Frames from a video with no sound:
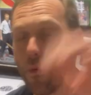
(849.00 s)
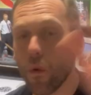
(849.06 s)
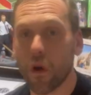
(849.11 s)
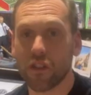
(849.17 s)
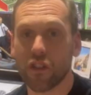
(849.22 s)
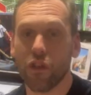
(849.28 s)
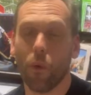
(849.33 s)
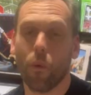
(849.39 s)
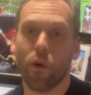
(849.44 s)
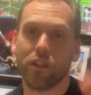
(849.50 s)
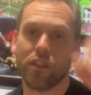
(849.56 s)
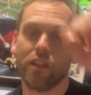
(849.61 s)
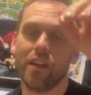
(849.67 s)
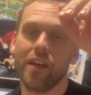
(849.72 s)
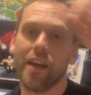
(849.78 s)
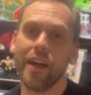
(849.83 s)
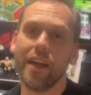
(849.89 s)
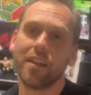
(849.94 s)
you are still
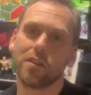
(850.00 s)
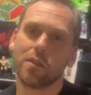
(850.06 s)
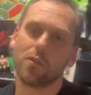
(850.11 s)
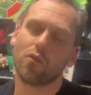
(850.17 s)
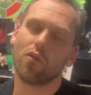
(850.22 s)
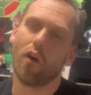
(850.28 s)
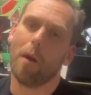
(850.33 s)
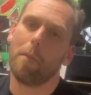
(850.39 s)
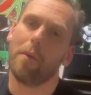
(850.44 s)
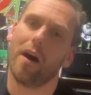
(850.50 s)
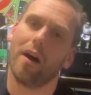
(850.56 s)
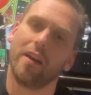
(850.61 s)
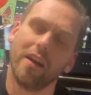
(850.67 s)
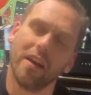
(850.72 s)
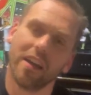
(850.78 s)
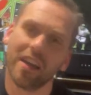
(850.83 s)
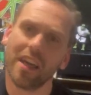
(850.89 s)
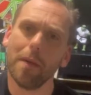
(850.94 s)
watching, hit the subscribe button.
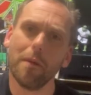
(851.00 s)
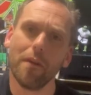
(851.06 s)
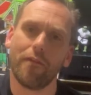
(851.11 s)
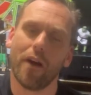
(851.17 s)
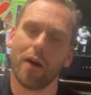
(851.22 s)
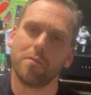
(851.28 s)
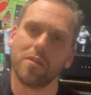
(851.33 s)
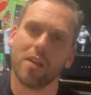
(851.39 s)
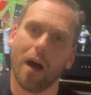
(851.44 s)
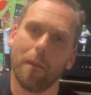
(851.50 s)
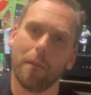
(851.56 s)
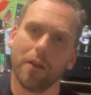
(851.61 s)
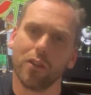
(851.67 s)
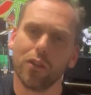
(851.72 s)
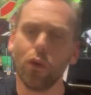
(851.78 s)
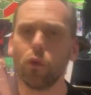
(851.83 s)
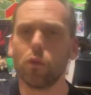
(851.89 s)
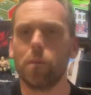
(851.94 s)
Give me thumbs
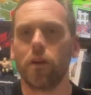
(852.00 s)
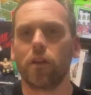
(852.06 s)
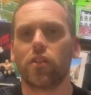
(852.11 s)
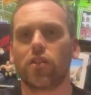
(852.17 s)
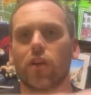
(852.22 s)
up. Talk to me on the